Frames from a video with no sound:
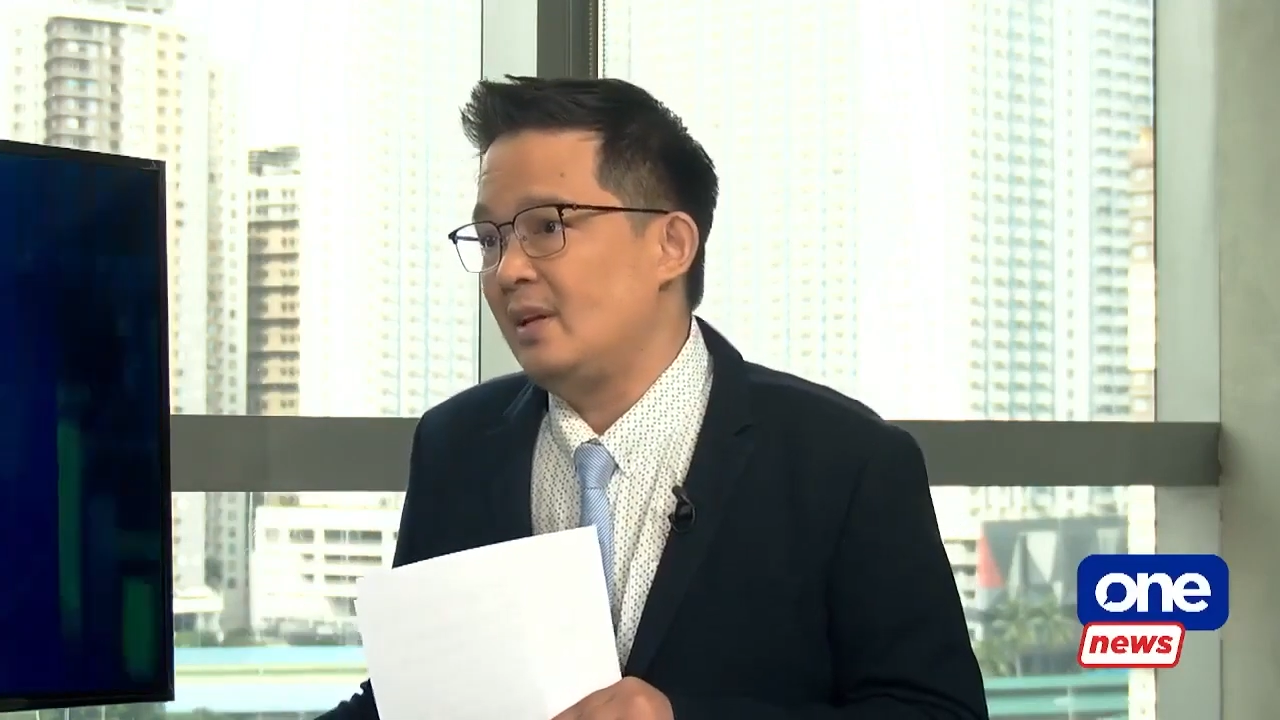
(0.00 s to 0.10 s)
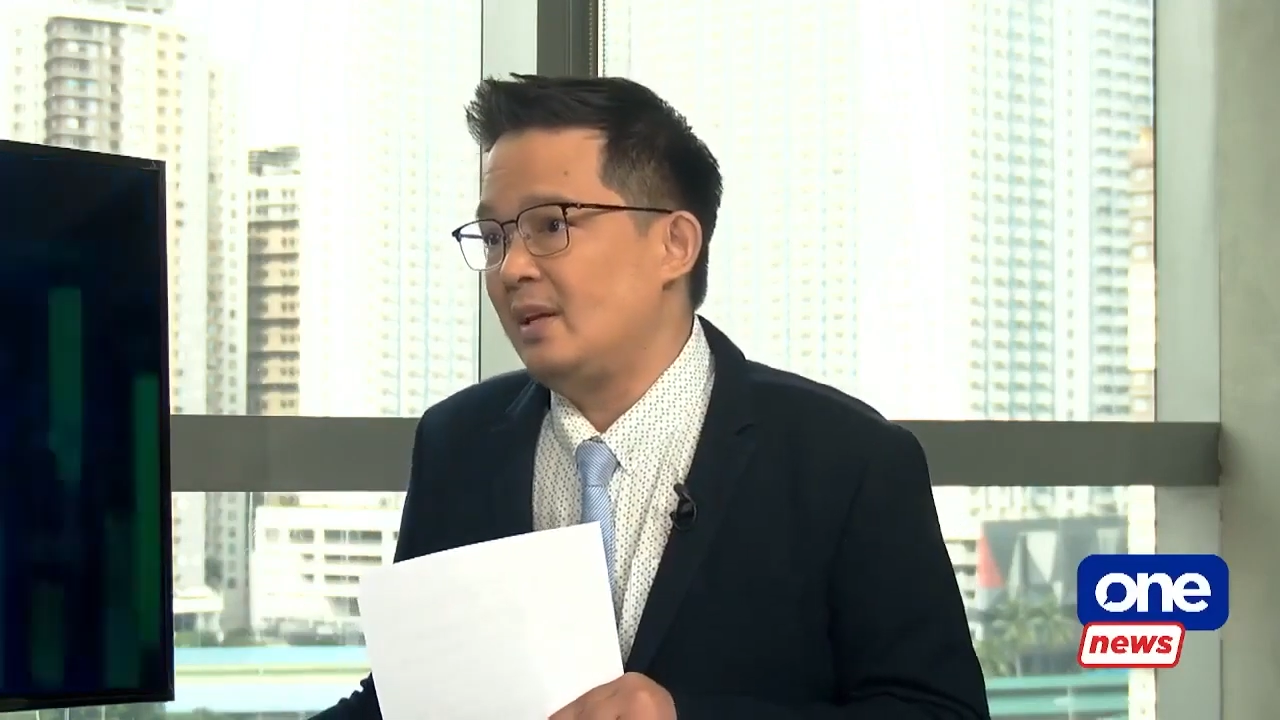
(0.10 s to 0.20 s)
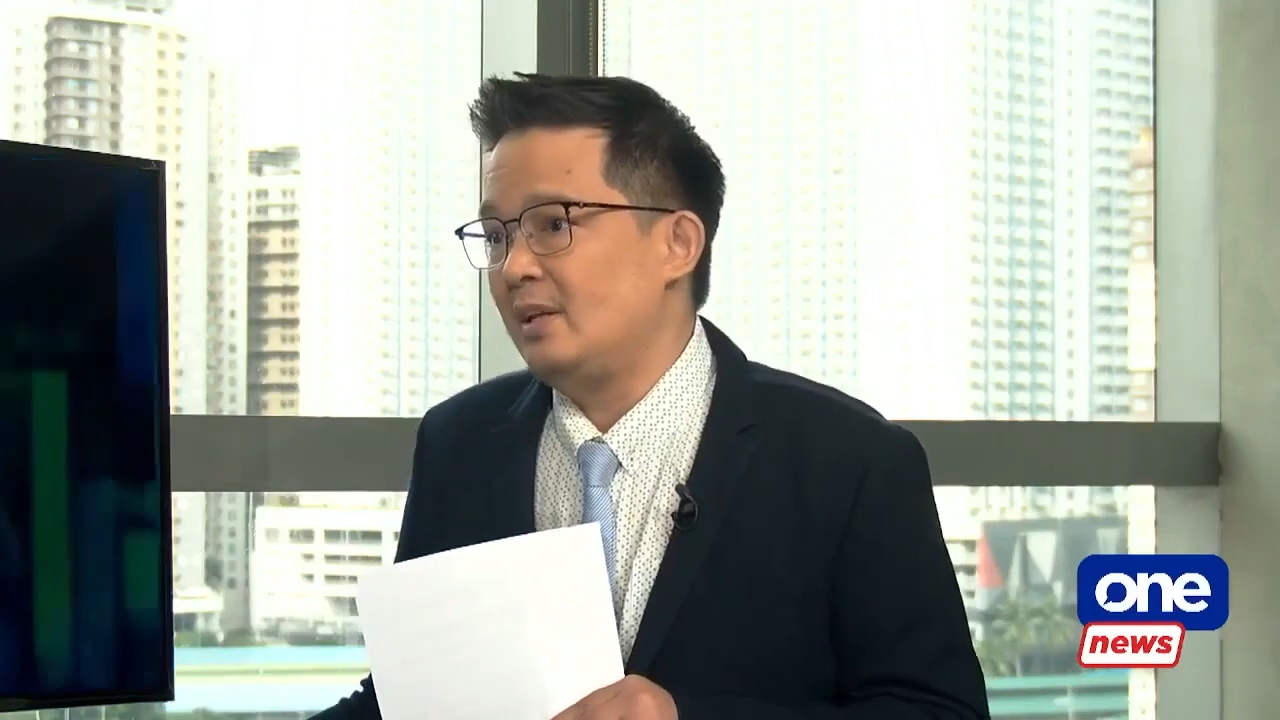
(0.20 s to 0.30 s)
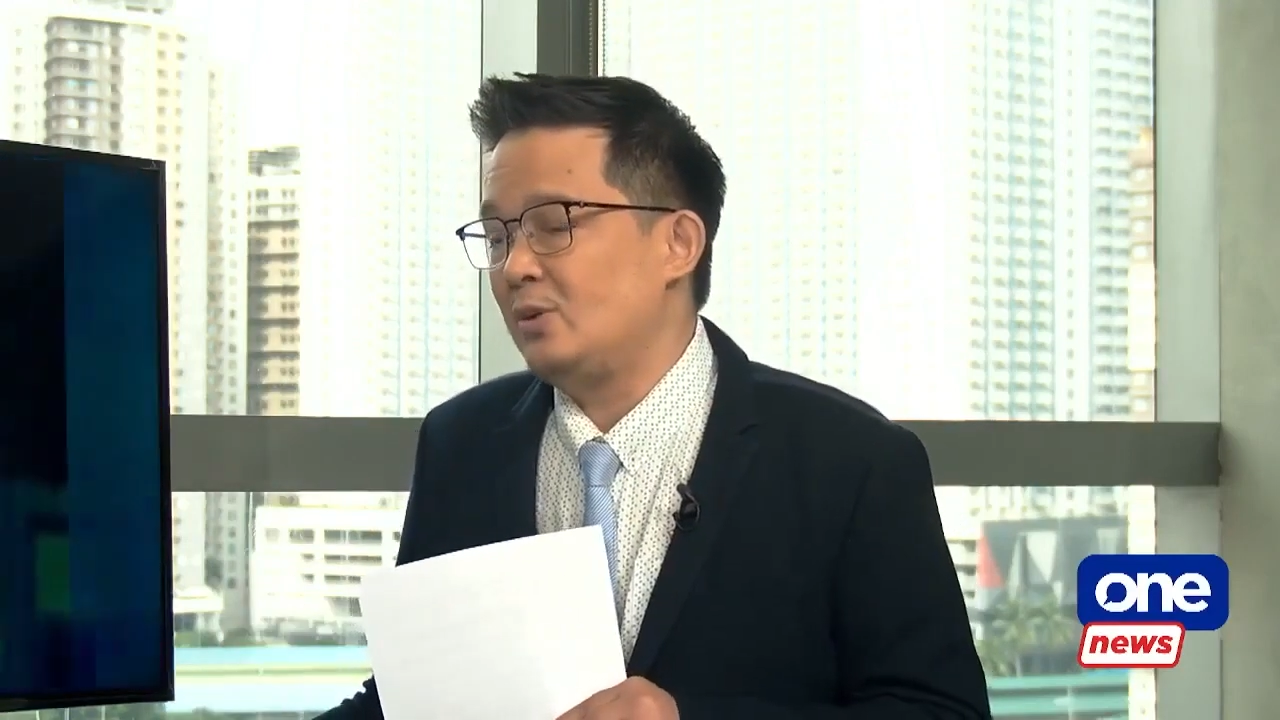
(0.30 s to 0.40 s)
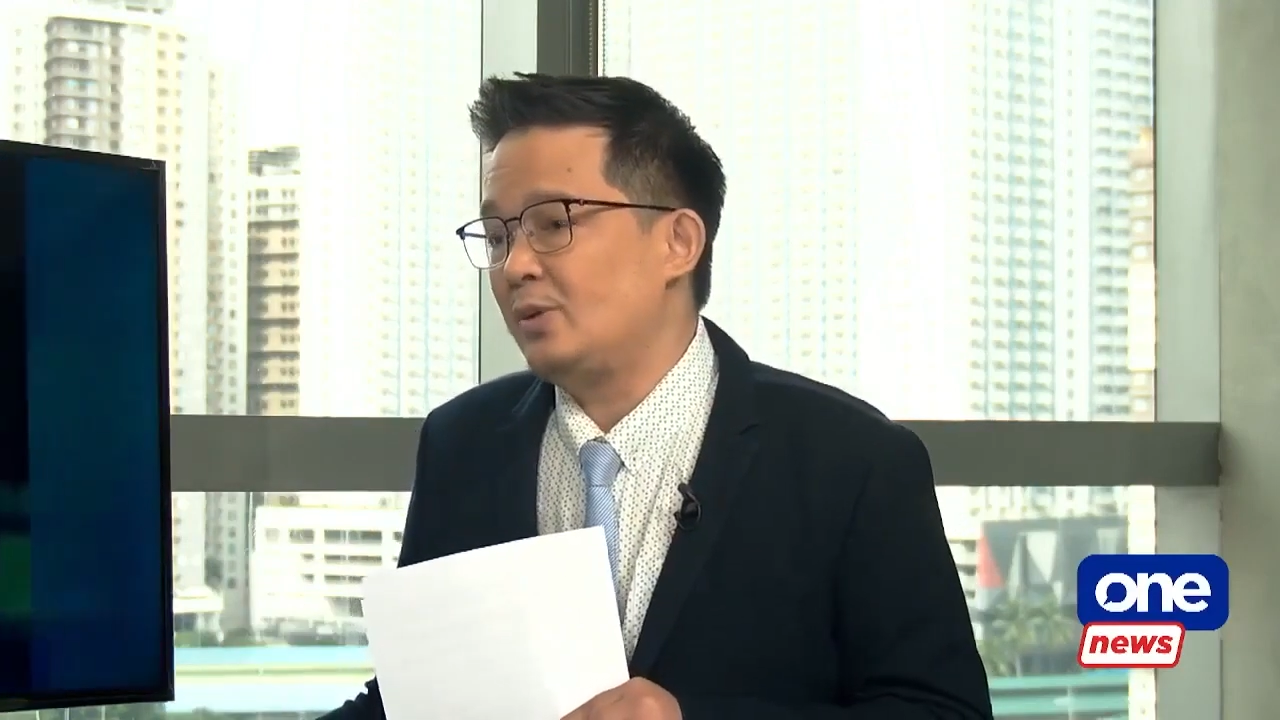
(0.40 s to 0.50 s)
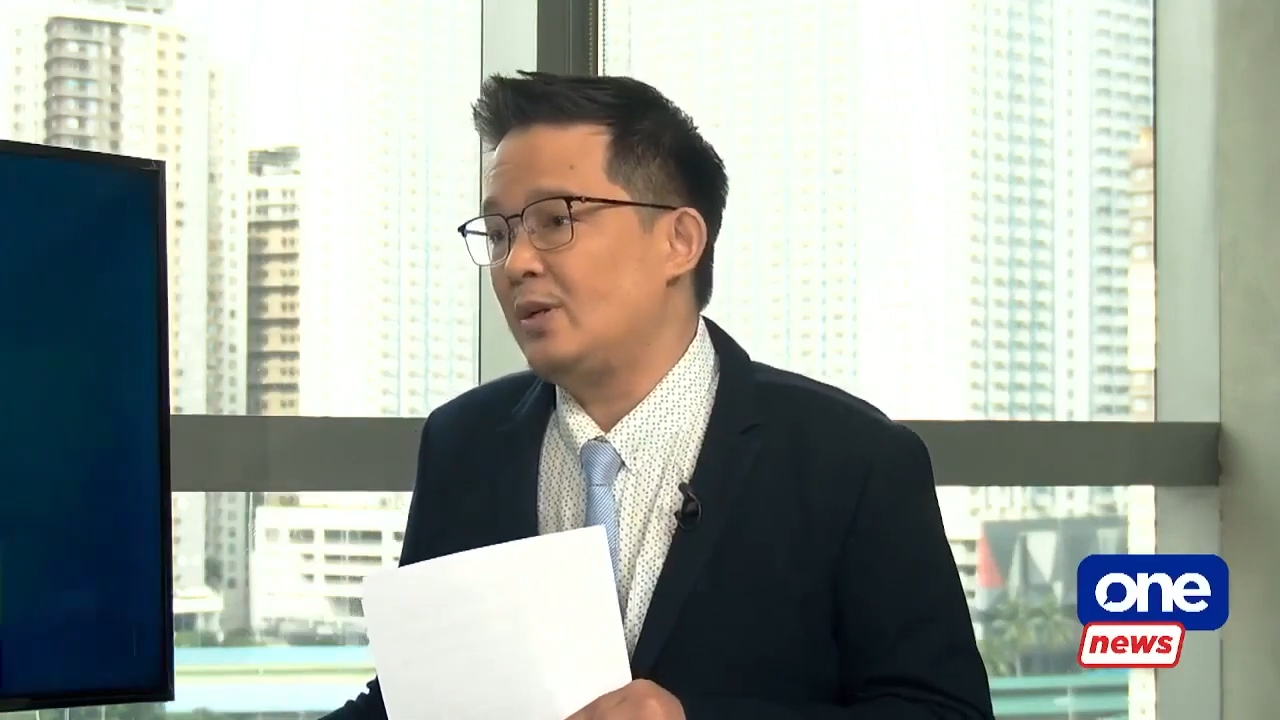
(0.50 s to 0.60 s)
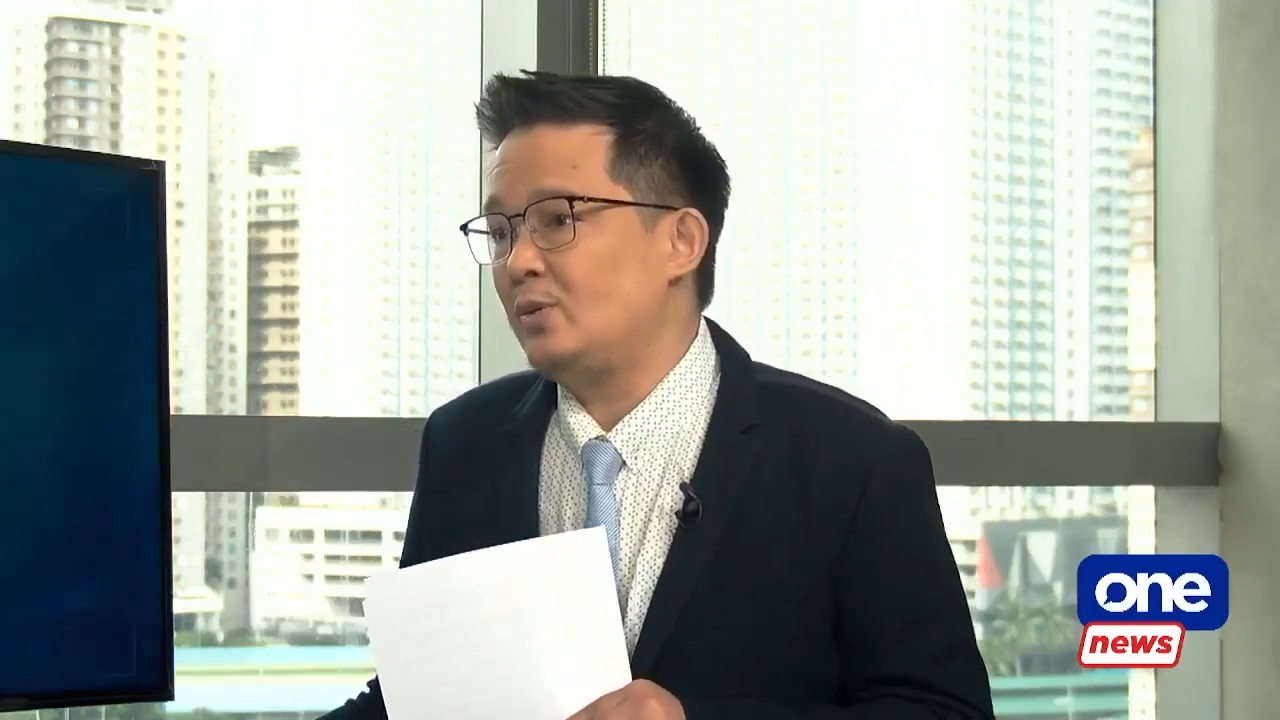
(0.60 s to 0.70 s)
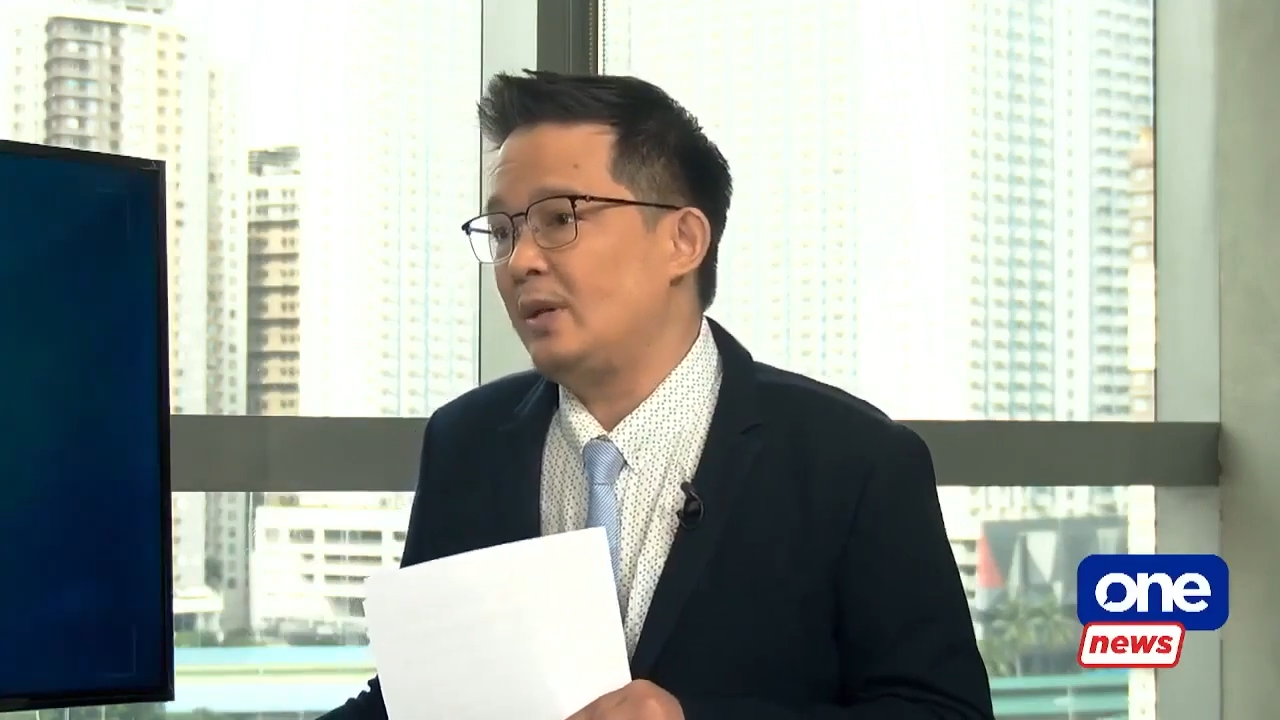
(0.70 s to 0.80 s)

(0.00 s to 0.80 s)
into trying to